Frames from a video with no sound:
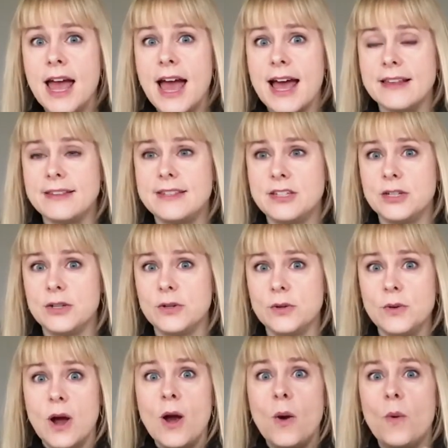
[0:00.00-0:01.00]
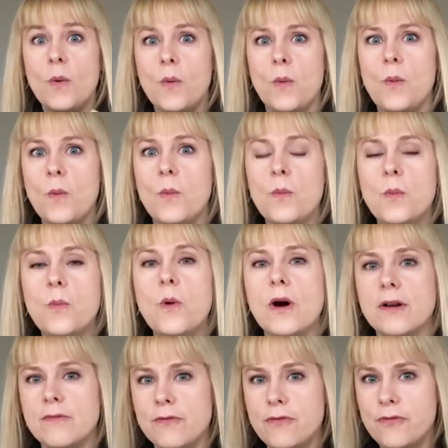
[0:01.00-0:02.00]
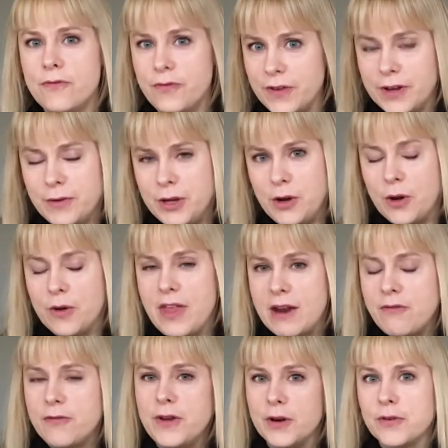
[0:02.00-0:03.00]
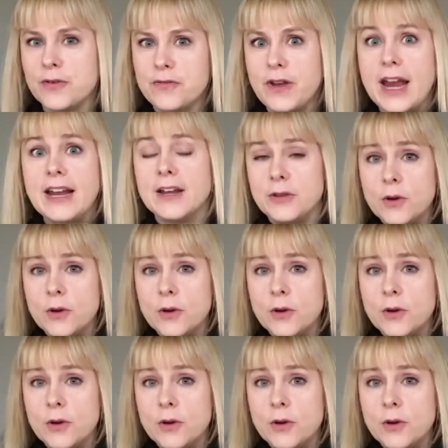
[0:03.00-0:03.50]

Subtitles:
as to what, that fear of failure.